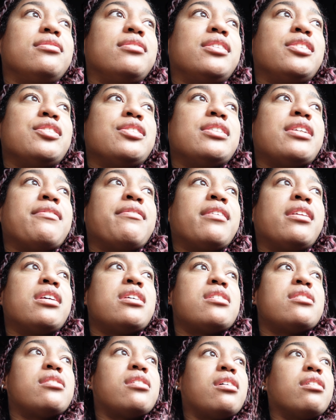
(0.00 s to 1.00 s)
There's
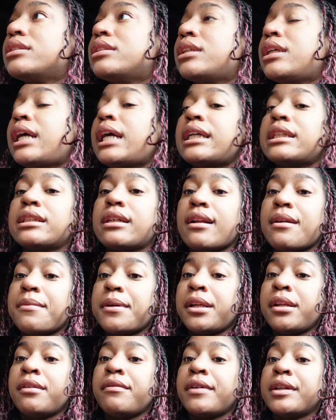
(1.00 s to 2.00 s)
definitely stuff. Today's gonna
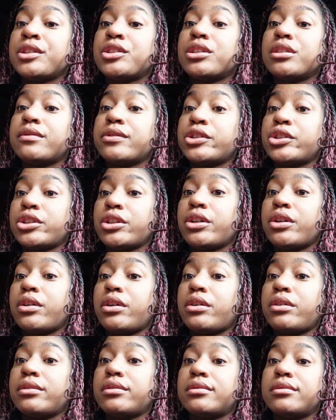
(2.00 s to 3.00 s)
be an adventure for sure
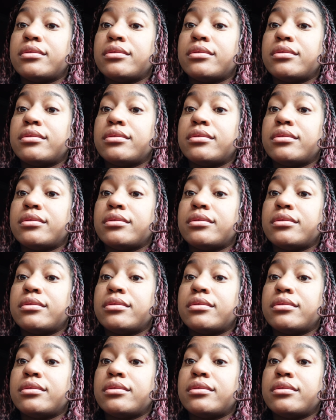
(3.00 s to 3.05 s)
though.